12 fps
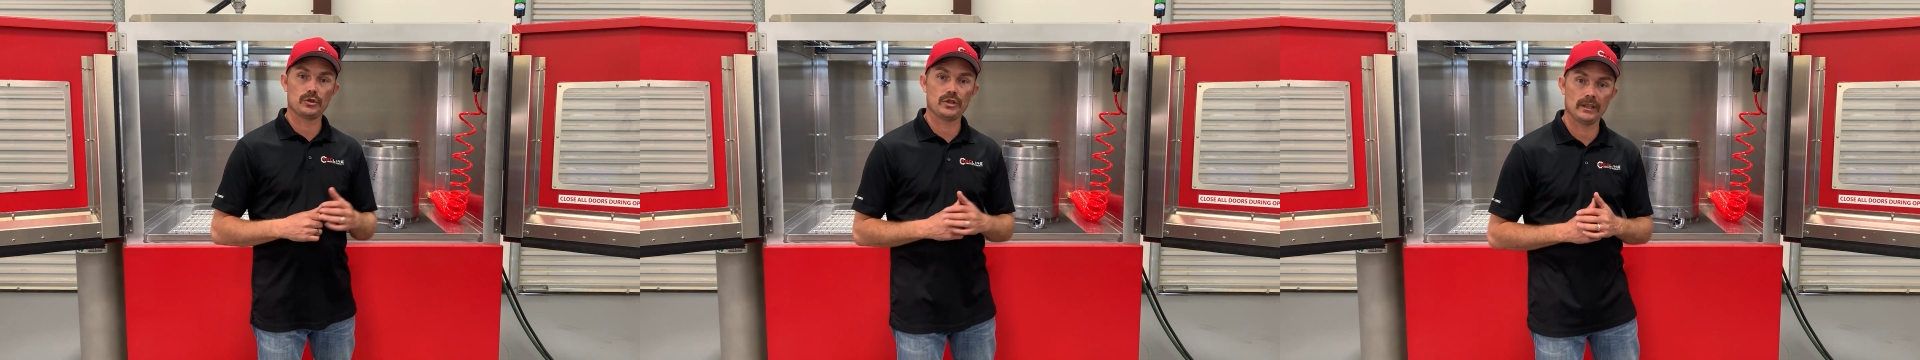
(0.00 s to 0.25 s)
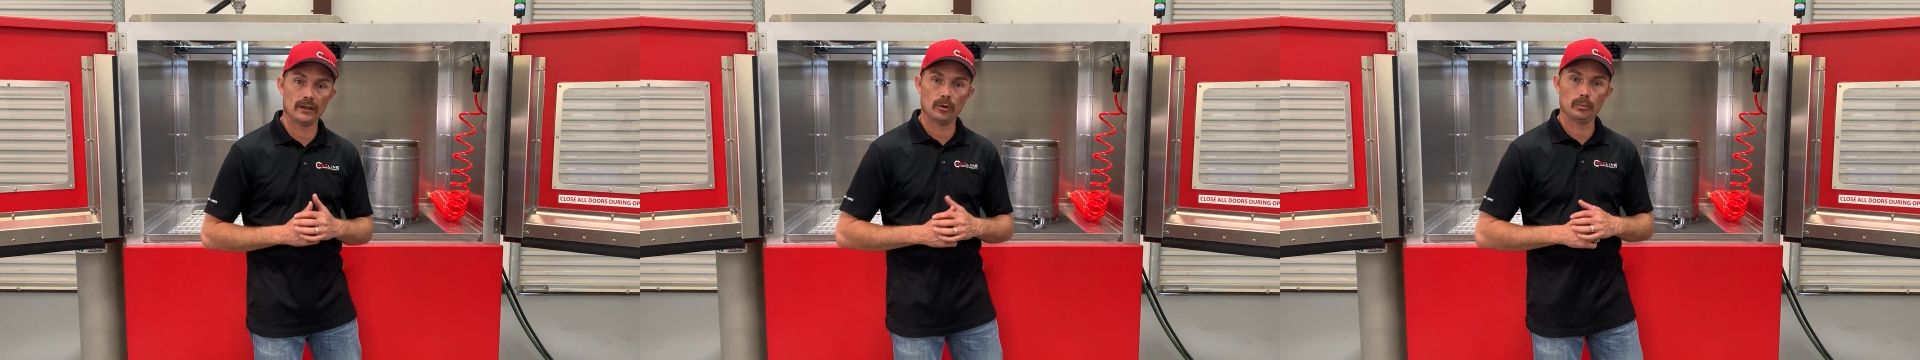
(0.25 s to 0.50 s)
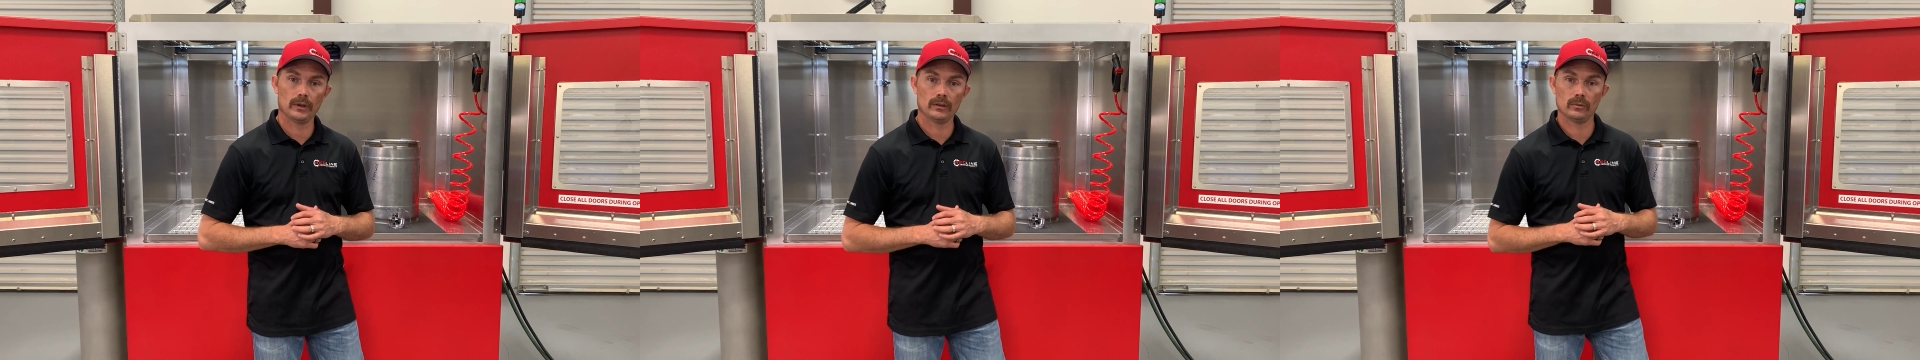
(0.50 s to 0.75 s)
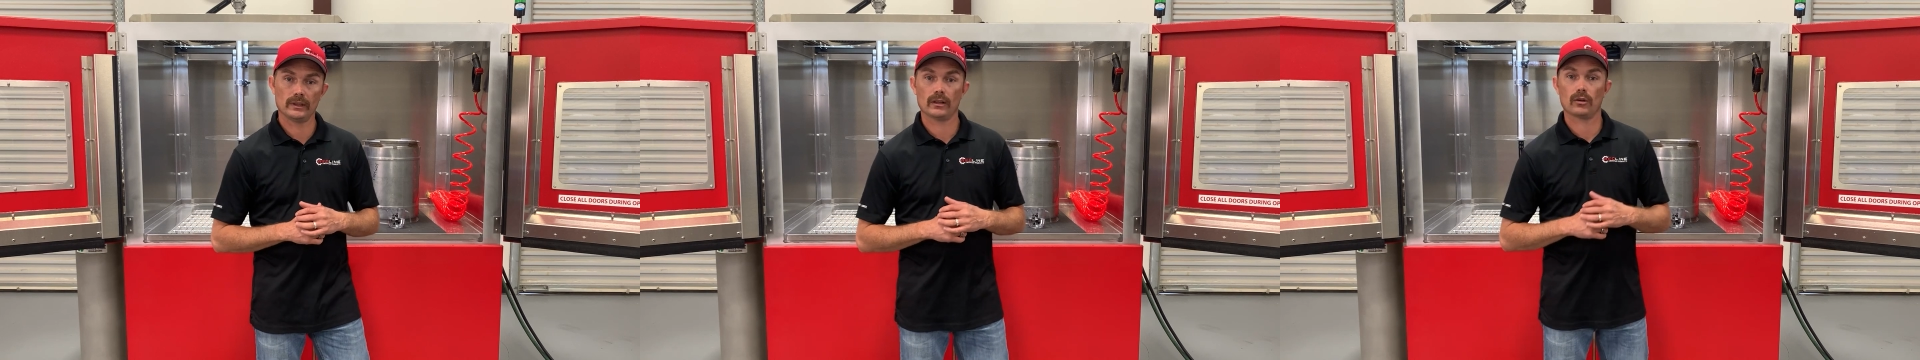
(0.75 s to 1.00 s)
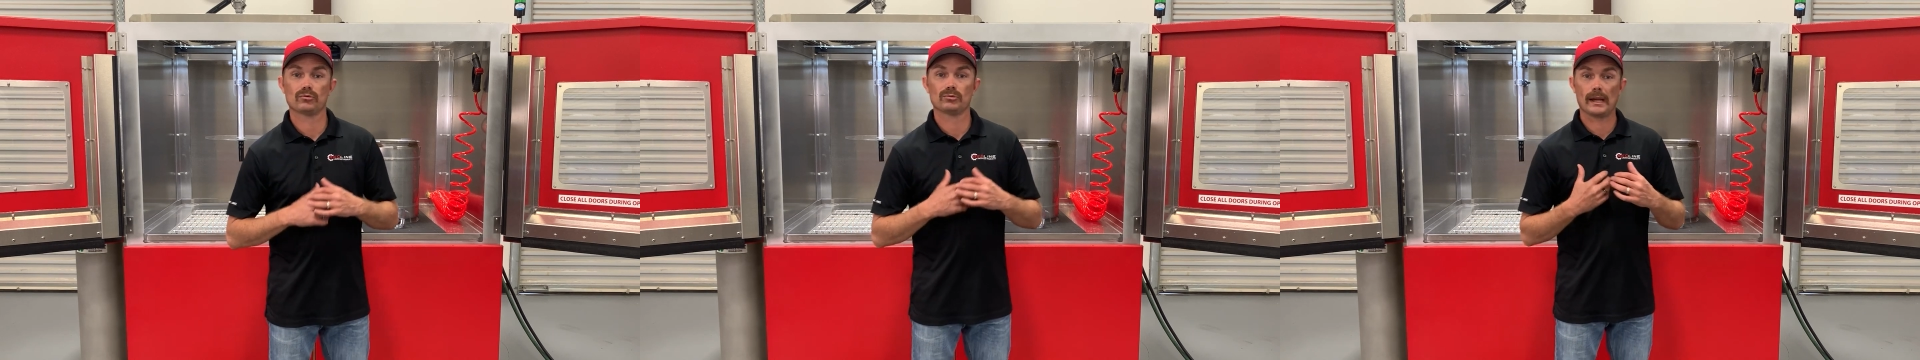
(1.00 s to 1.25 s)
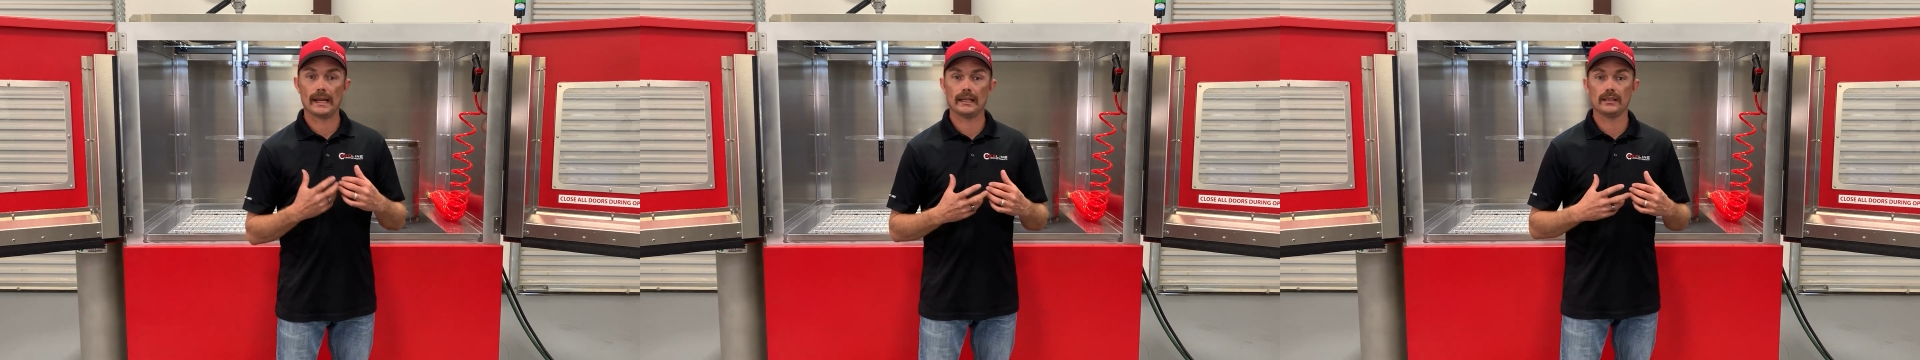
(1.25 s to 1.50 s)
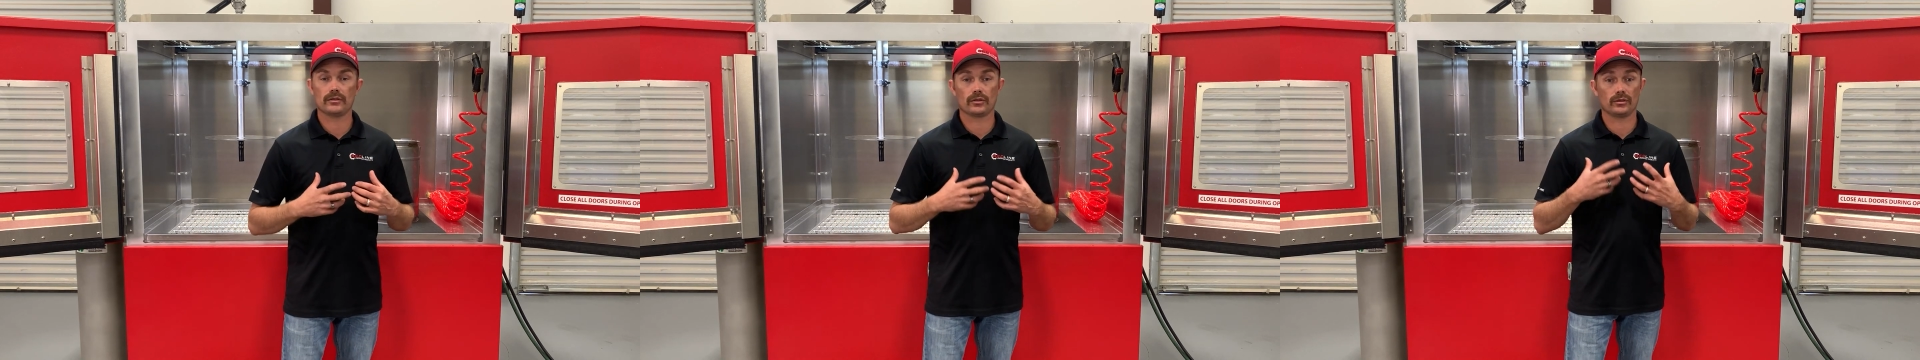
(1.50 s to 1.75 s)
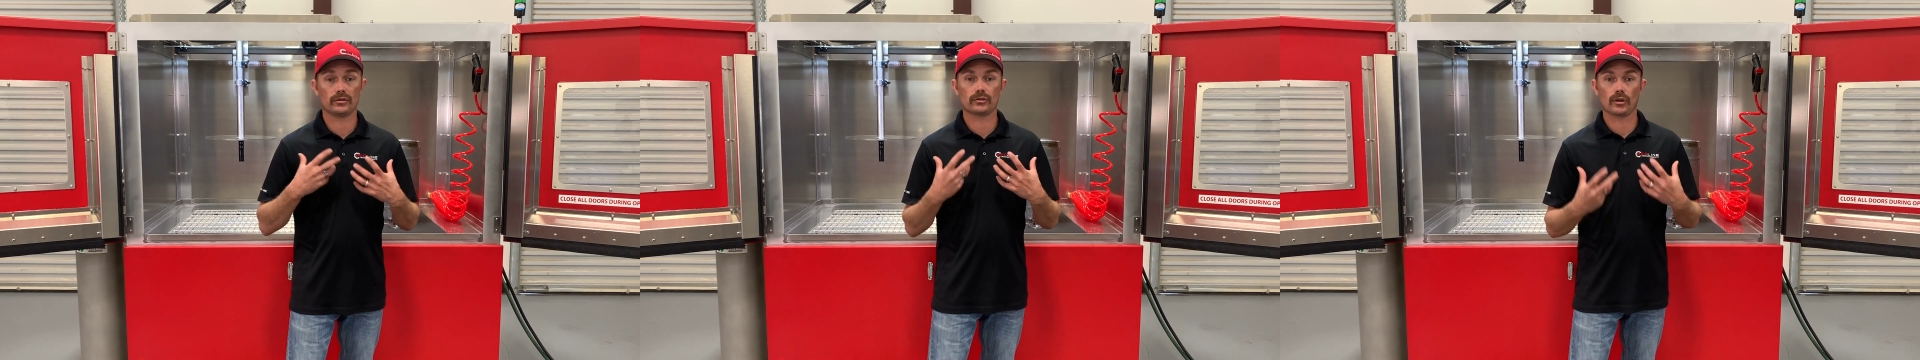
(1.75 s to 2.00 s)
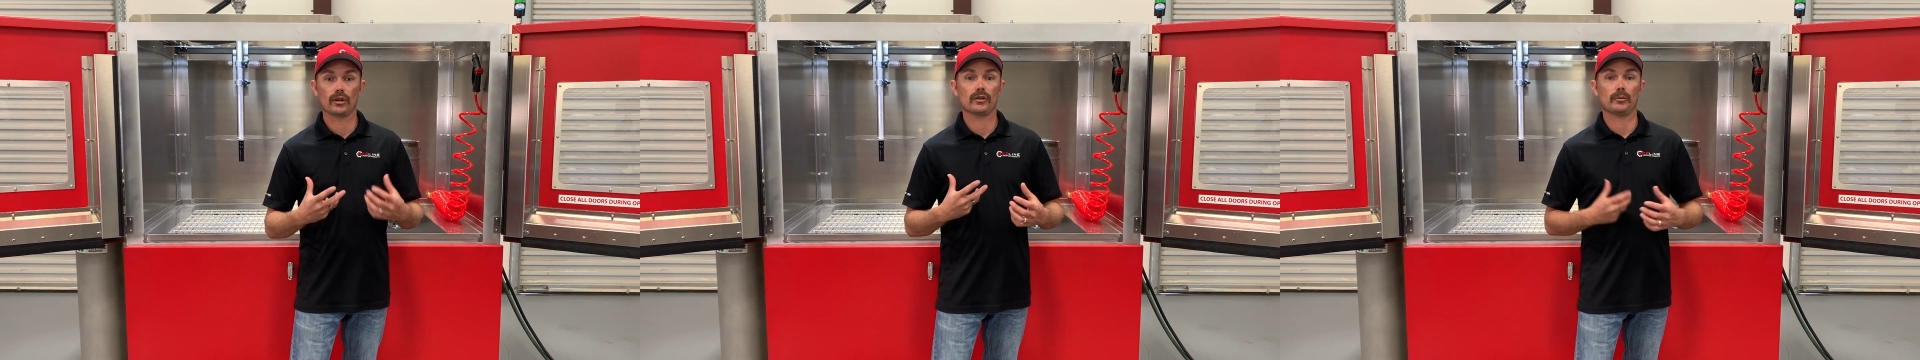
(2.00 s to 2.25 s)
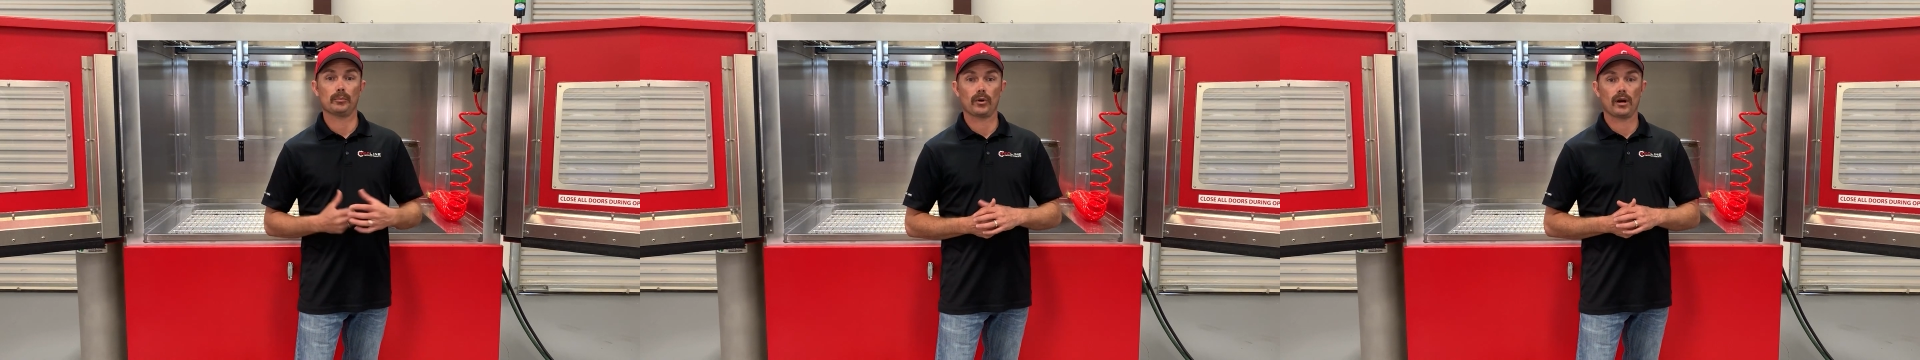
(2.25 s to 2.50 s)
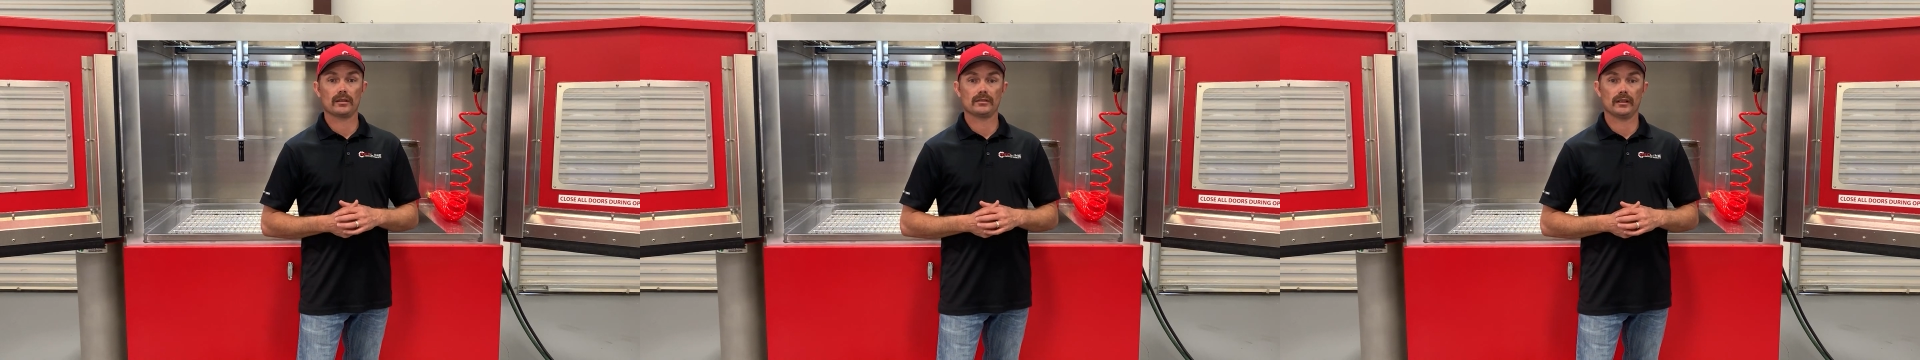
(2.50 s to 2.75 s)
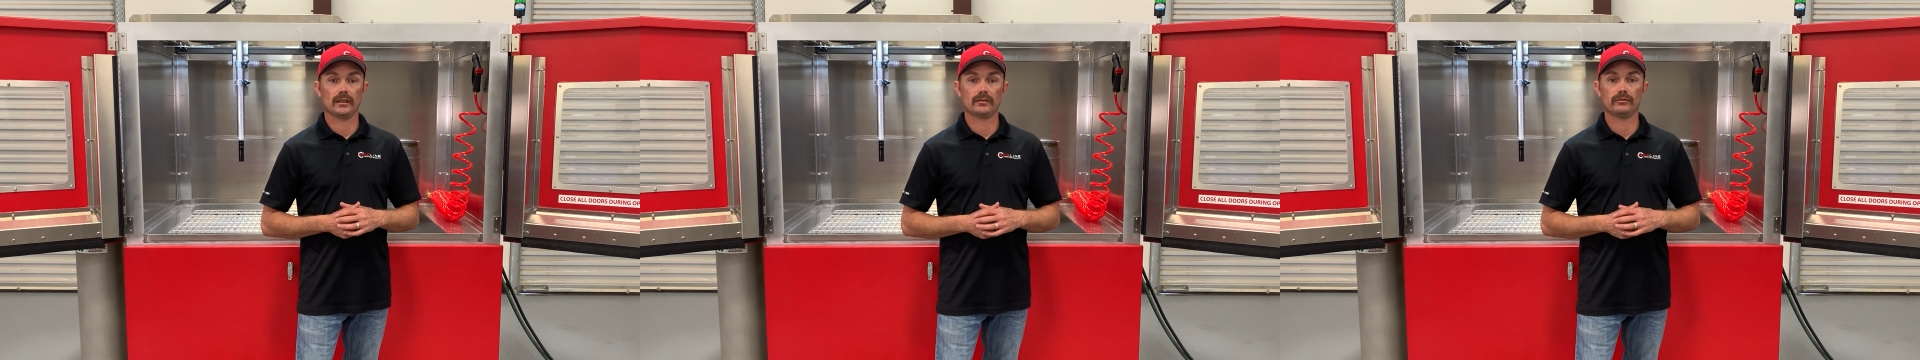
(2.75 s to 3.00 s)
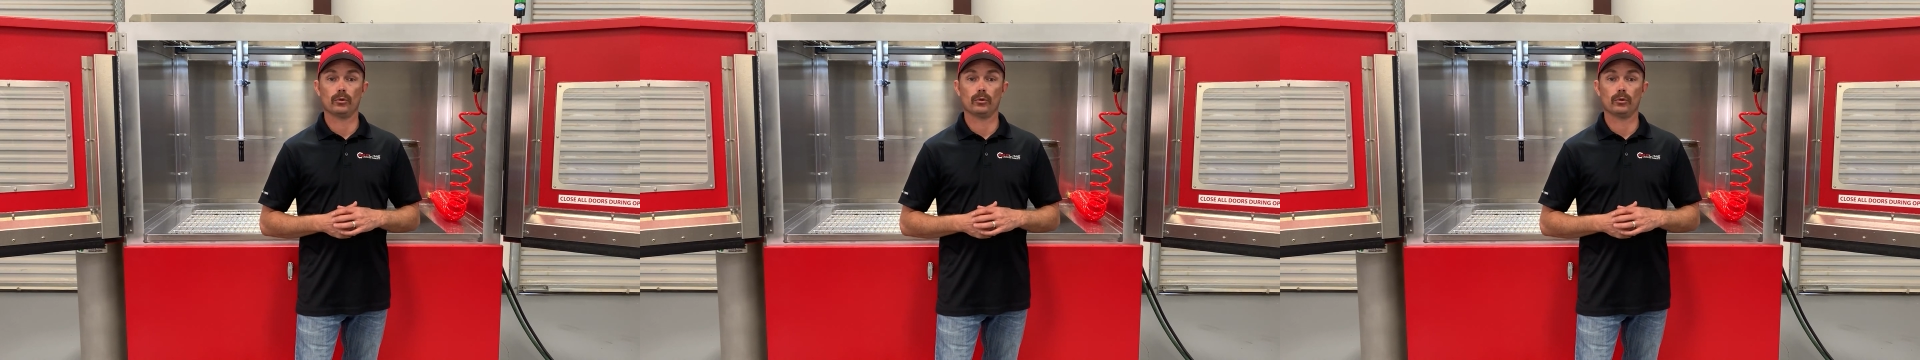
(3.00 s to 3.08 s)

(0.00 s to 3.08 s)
machine open. We are ready to start the process